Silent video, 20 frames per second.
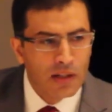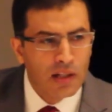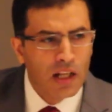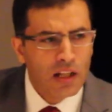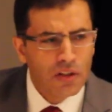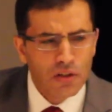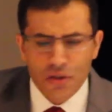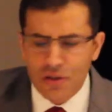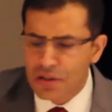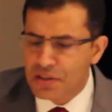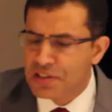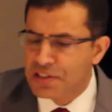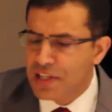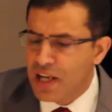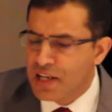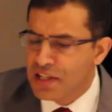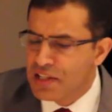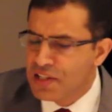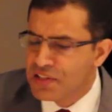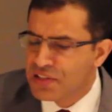Cultural
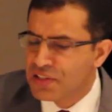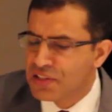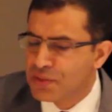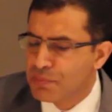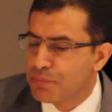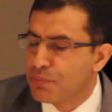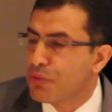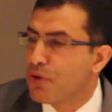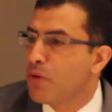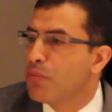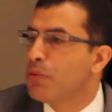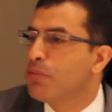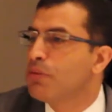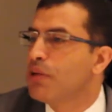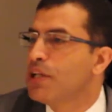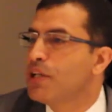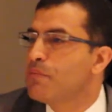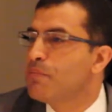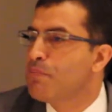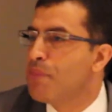studies is
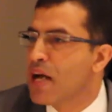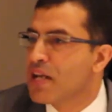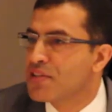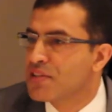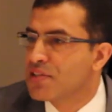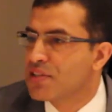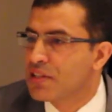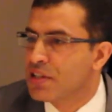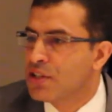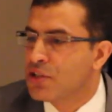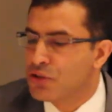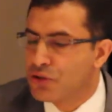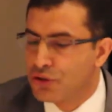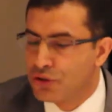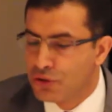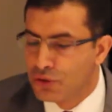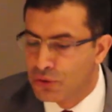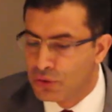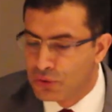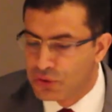probably best
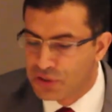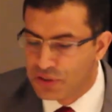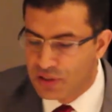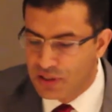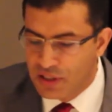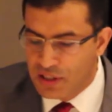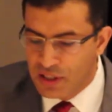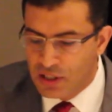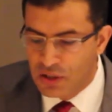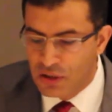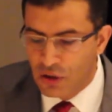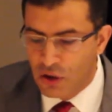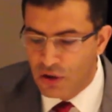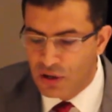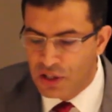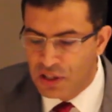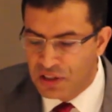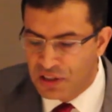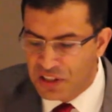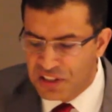introduced
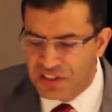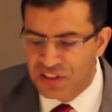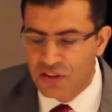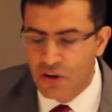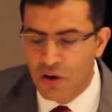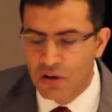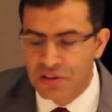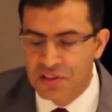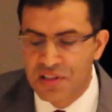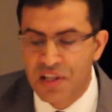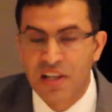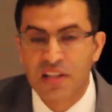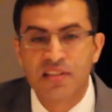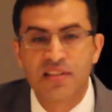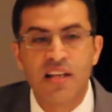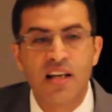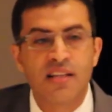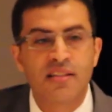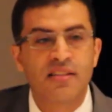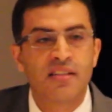in this
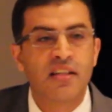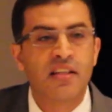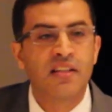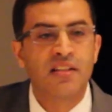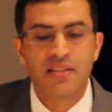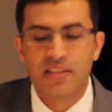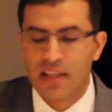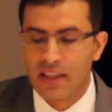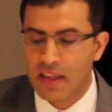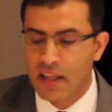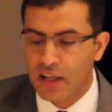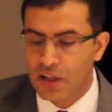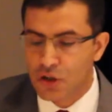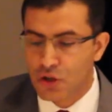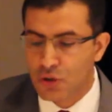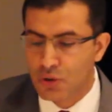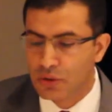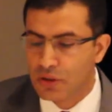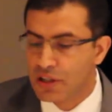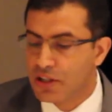context as the
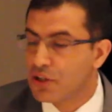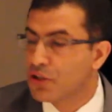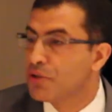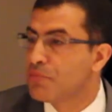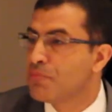intellectually